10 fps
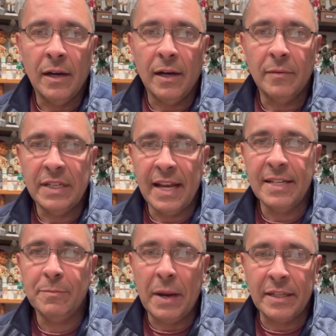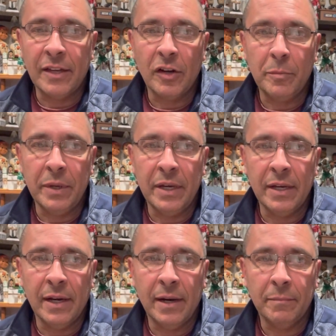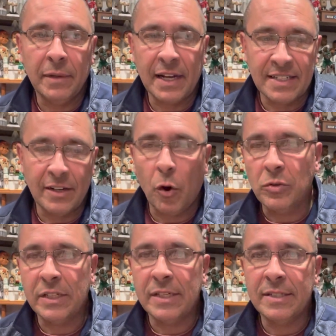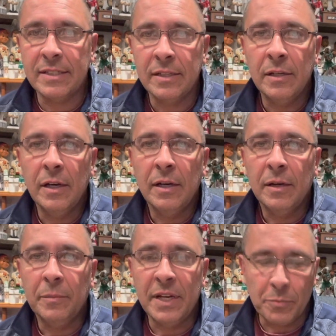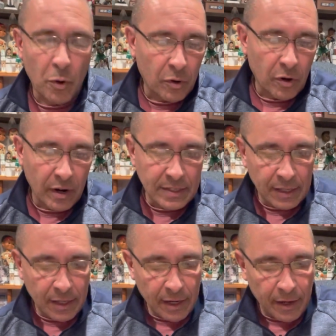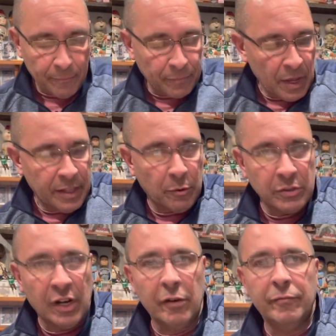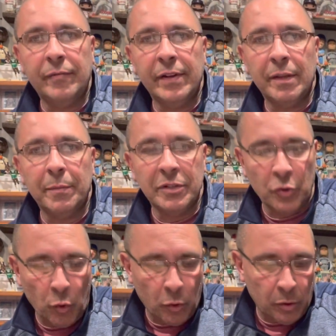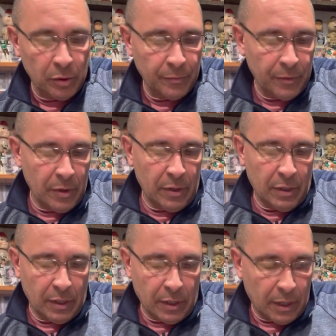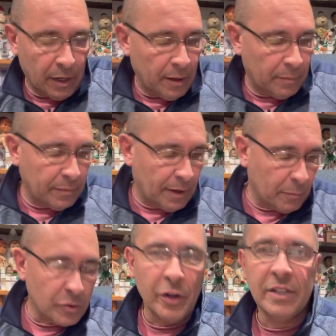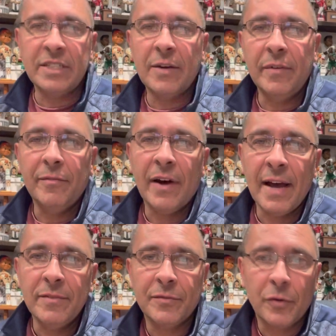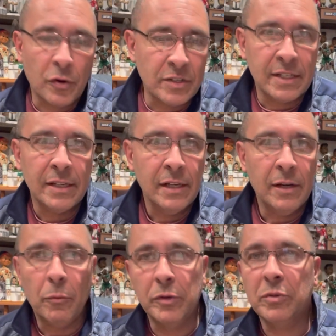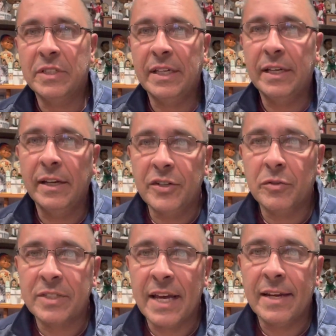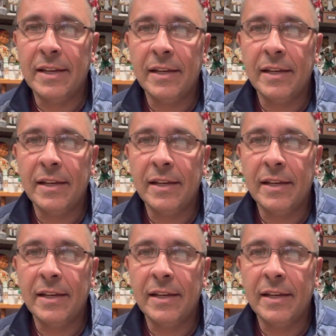Today's mainly going to be, like I said, Hostess baseball cards. There was 150 of them in total. I'm going to show you the 75s first, which was the initial set.